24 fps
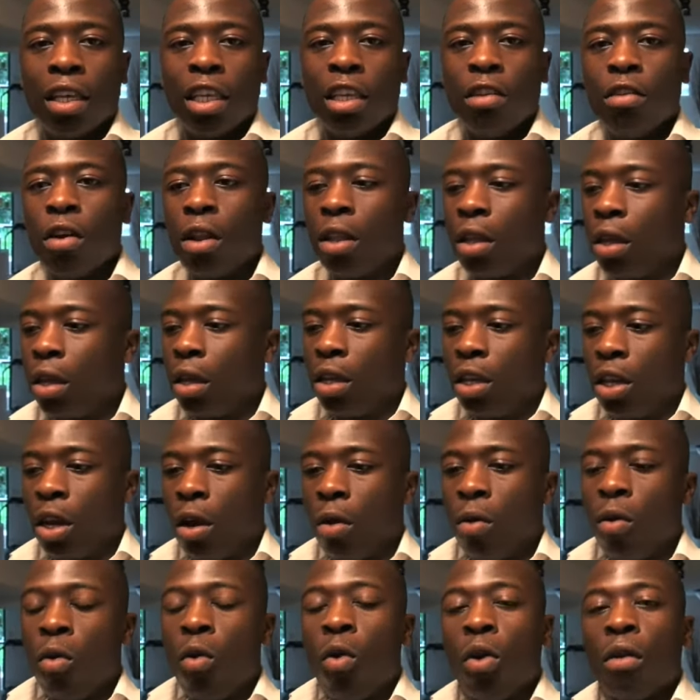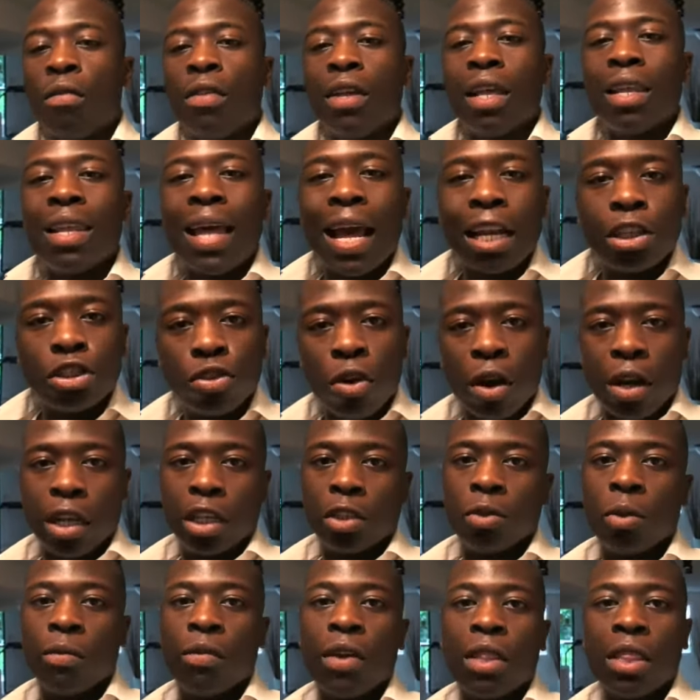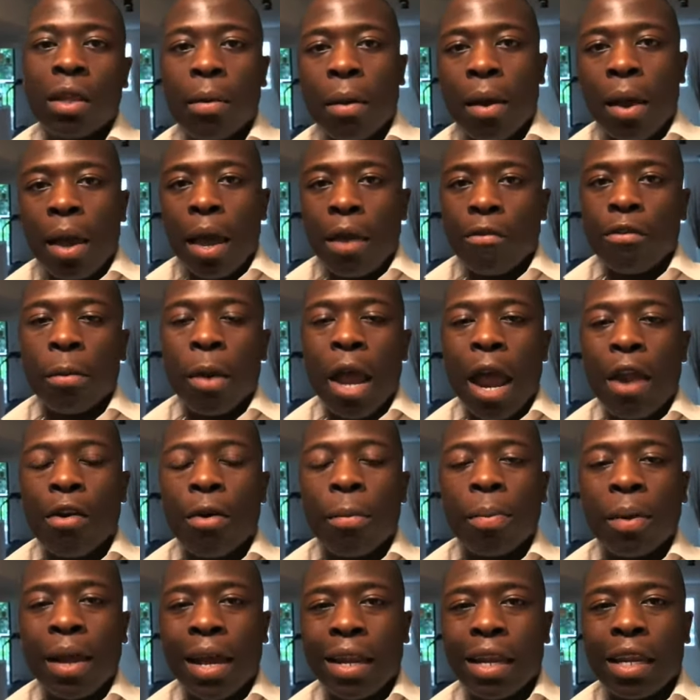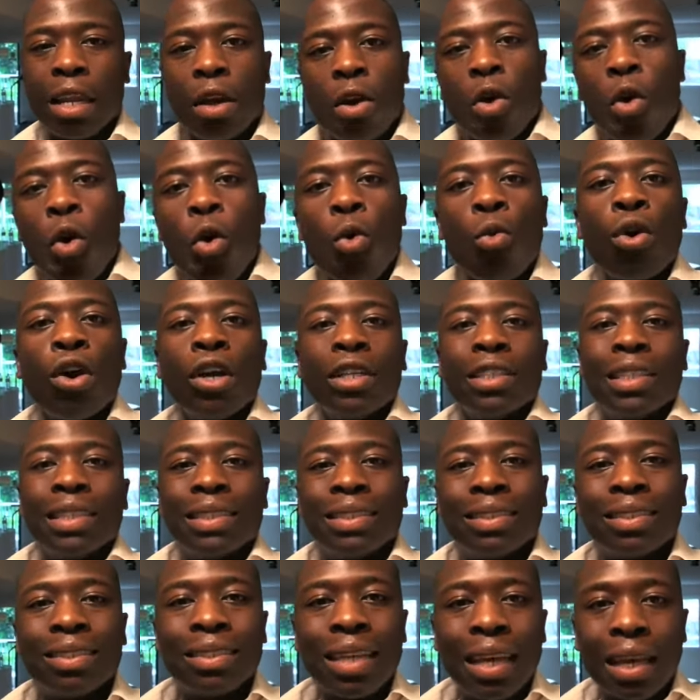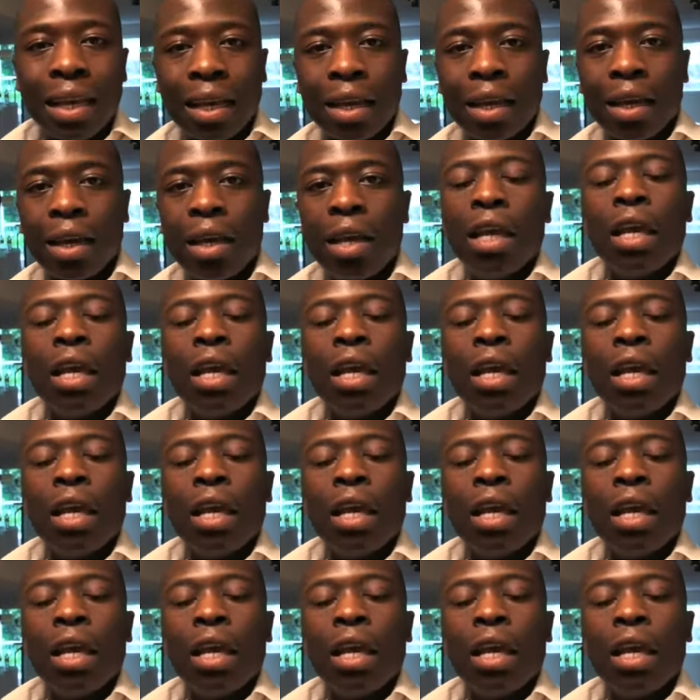You got the, you know, all of the electronics within the aeroplane, and it all works in sync.